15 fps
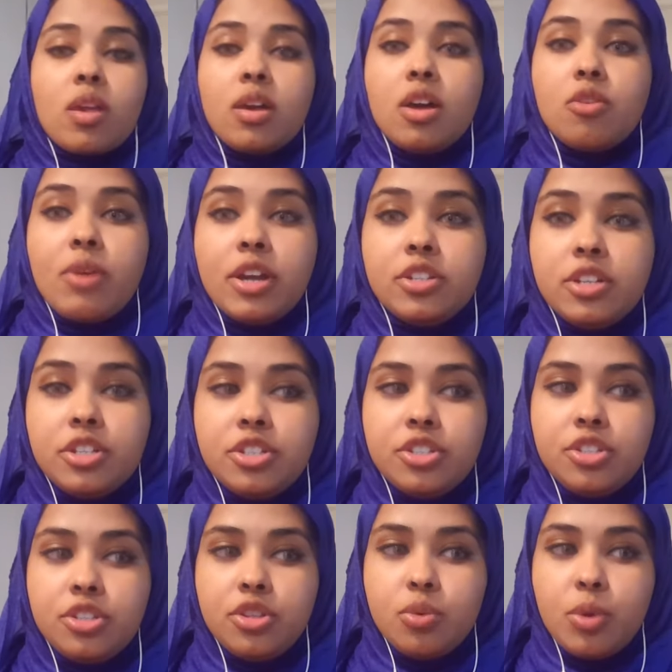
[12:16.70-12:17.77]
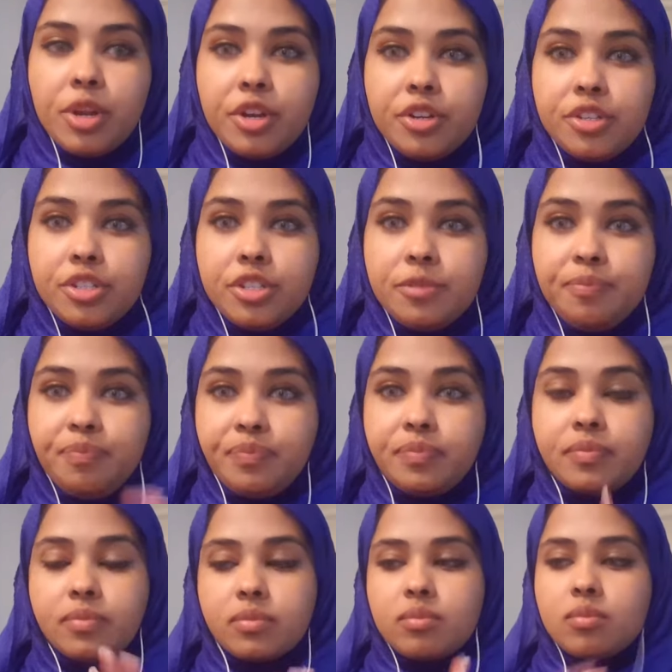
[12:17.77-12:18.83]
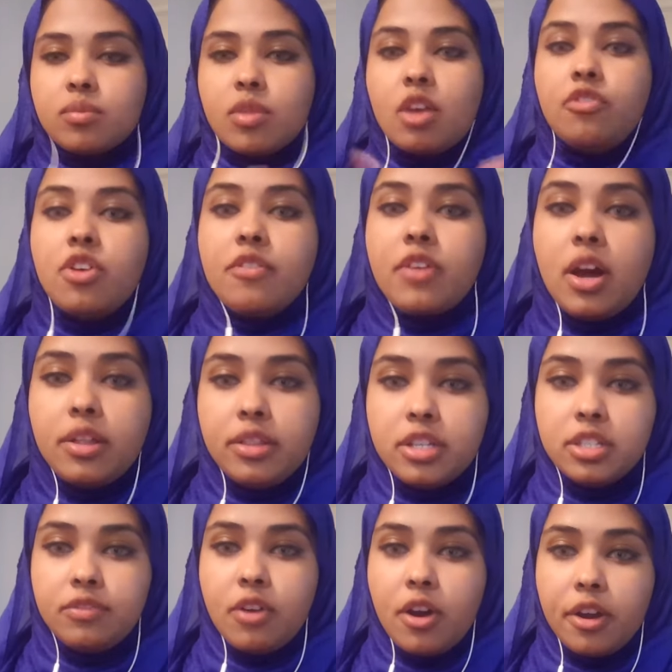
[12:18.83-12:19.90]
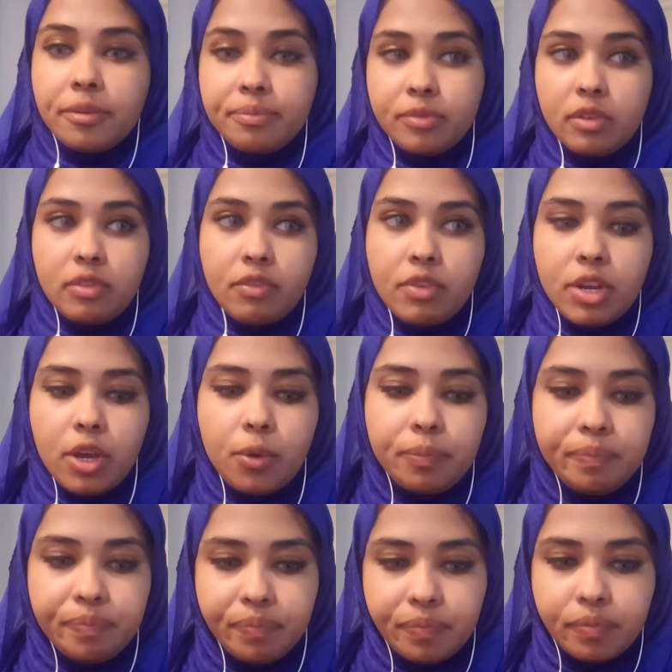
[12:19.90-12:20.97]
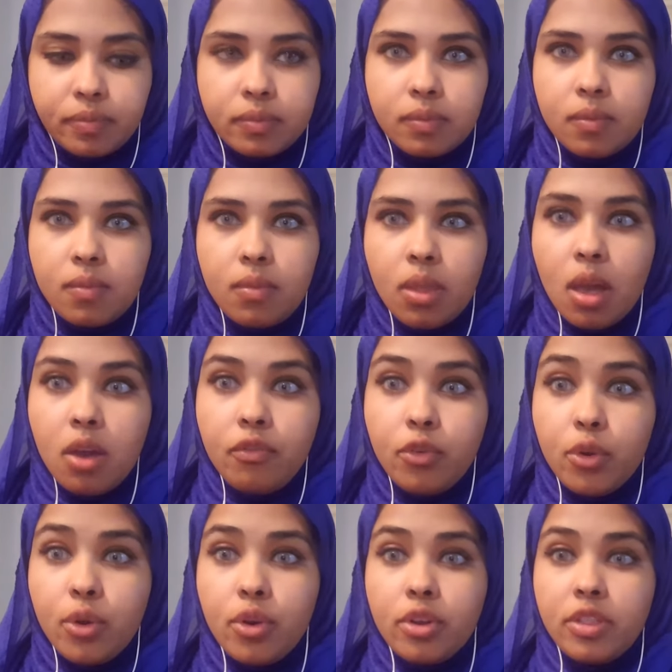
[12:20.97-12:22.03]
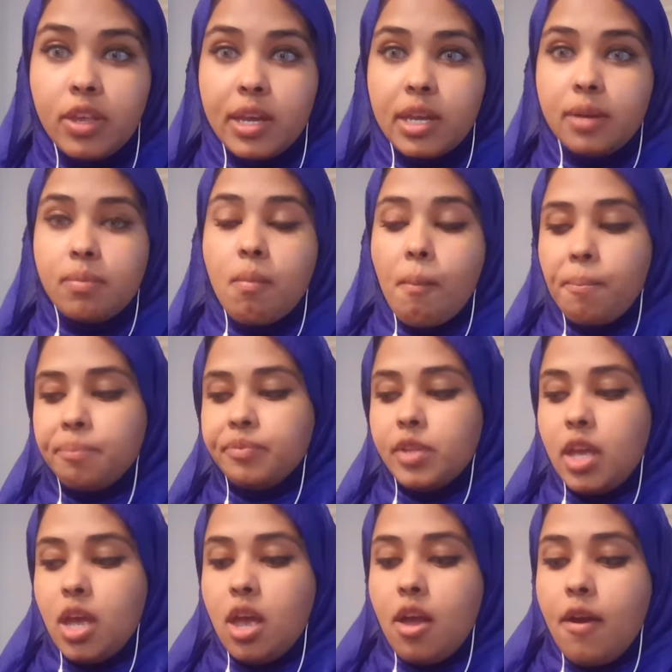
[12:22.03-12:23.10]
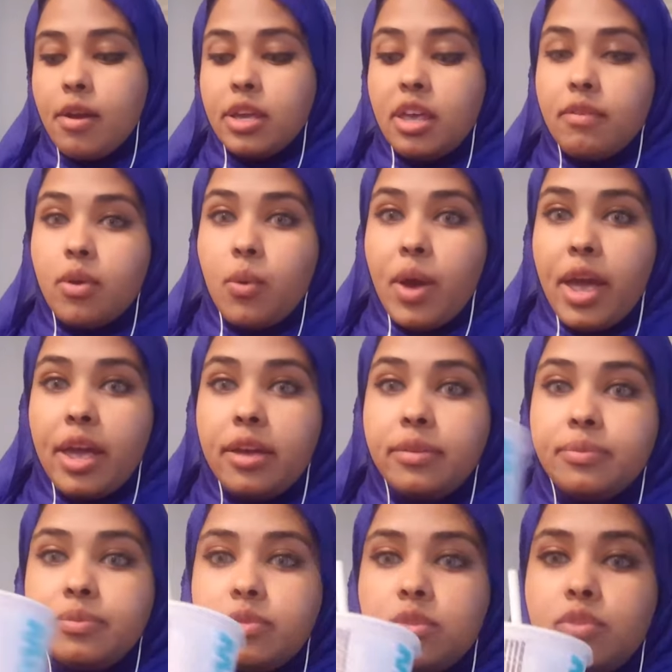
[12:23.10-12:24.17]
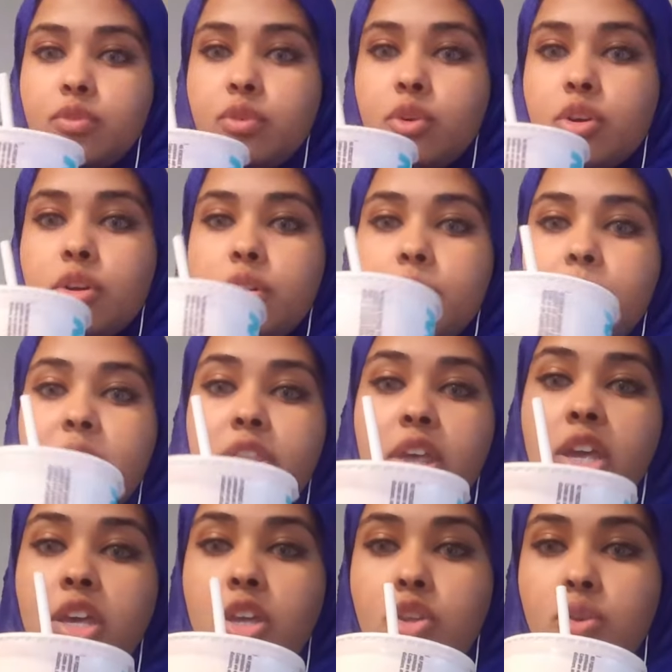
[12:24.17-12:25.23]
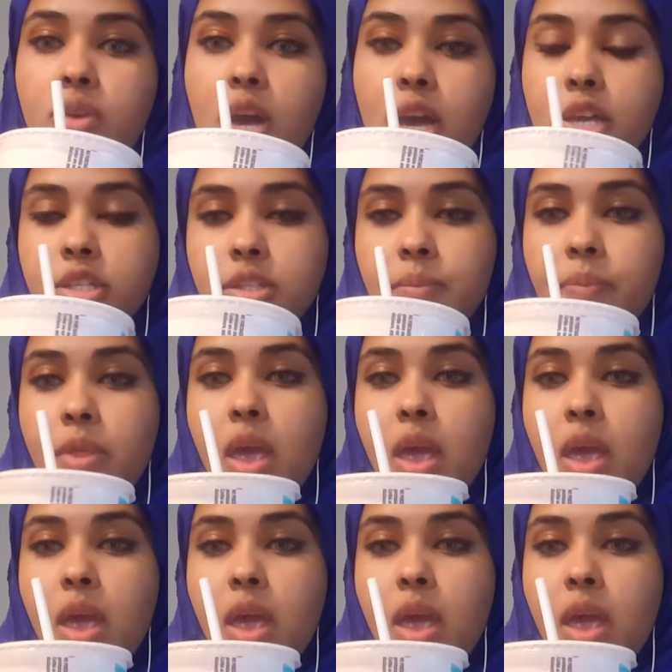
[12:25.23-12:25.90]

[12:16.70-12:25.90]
Congratulations to the winners, if you have gotten this far of the video, for the giveaway, for me thanking you guys.